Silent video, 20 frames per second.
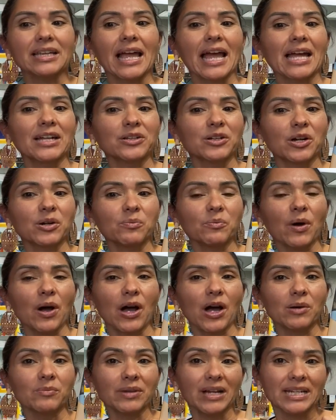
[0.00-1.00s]
and her
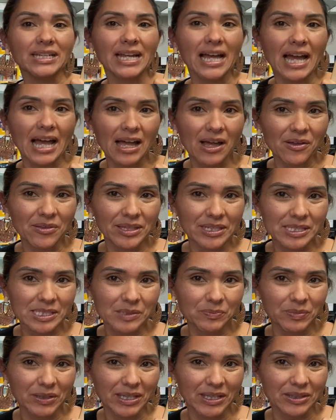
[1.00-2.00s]
mom and how they
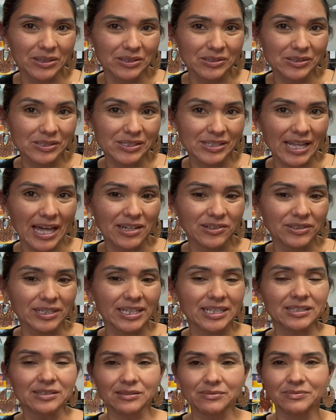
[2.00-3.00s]
spend their
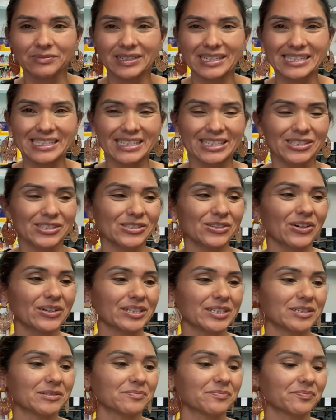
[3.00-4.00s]
Saturdays. Let's get
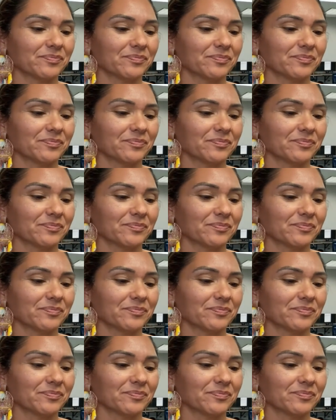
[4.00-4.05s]
started.